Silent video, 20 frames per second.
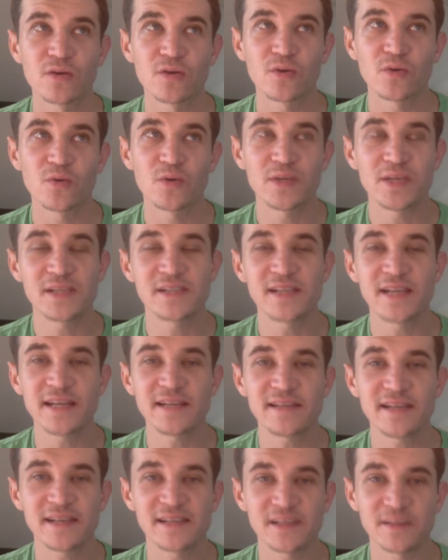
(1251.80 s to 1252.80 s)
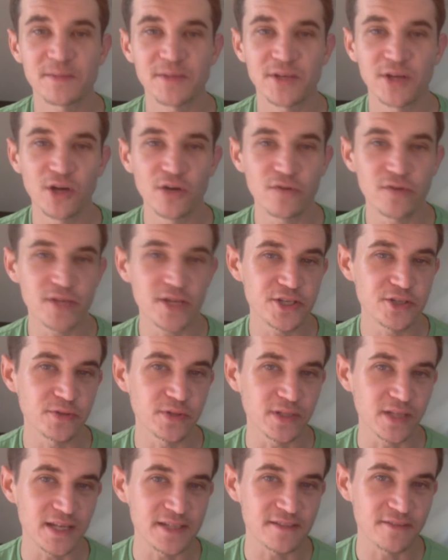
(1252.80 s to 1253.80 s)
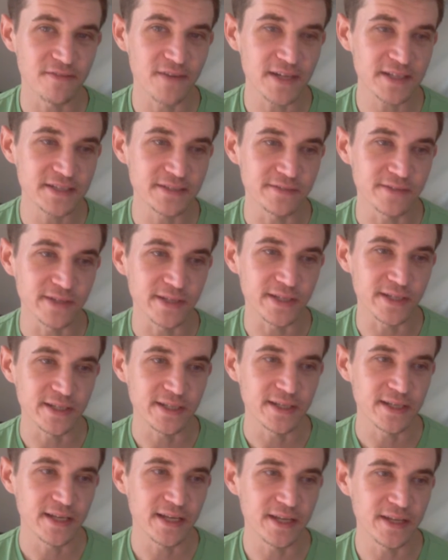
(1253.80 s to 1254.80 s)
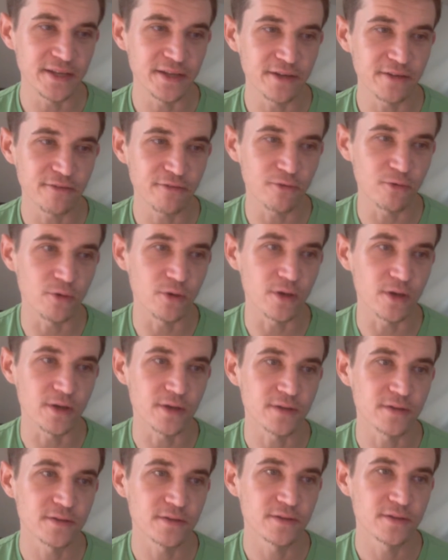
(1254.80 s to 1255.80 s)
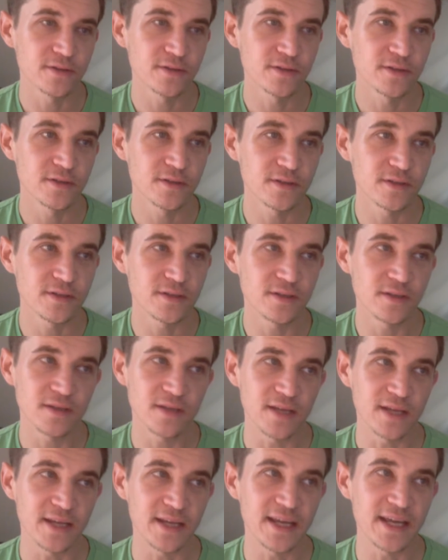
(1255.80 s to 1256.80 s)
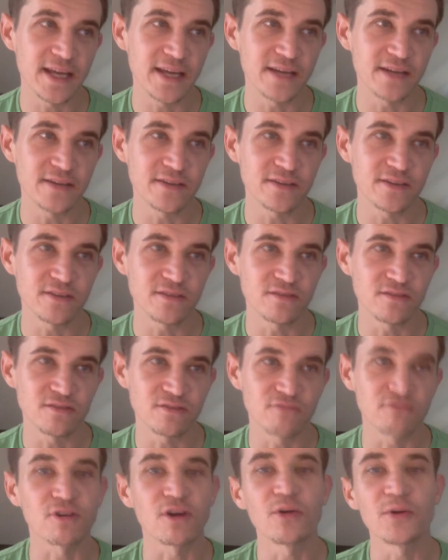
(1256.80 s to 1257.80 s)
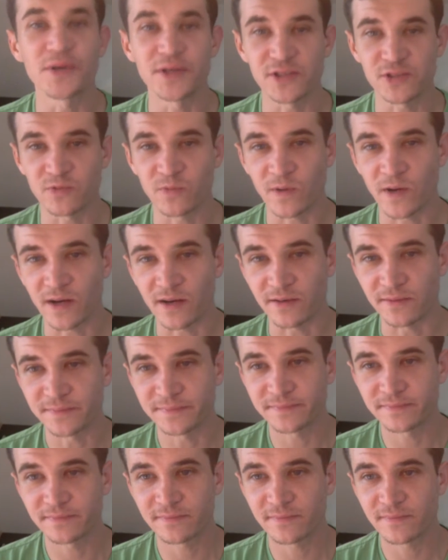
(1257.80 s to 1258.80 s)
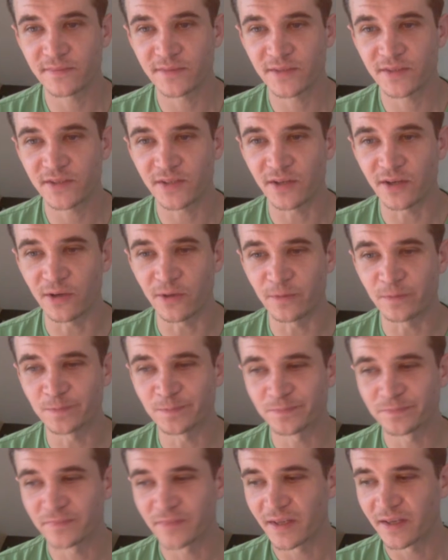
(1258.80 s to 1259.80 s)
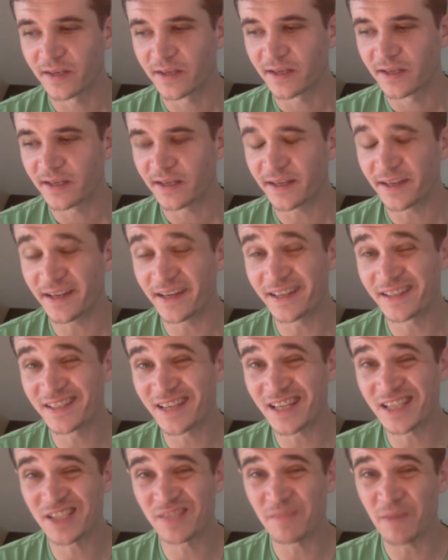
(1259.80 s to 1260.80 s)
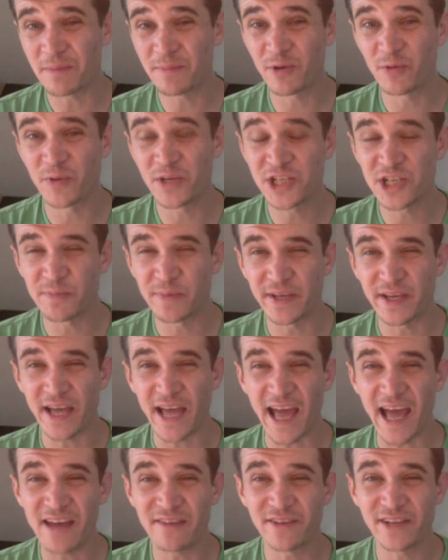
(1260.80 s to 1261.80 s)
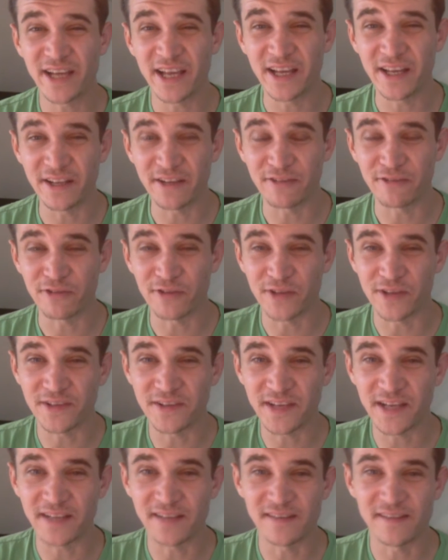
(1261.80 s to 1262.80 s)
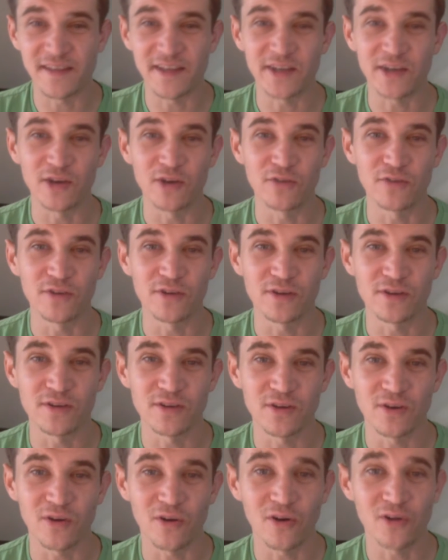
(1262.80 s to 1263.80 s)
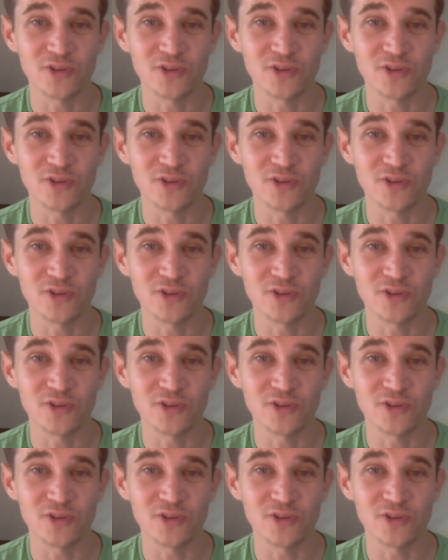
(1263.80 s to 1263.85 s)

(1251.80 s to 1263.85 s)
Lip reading: when the state takes something over, they do it less effectively, and therefore they can't grow it as well. So in a sense, maybe we should be advocating for the state to take over all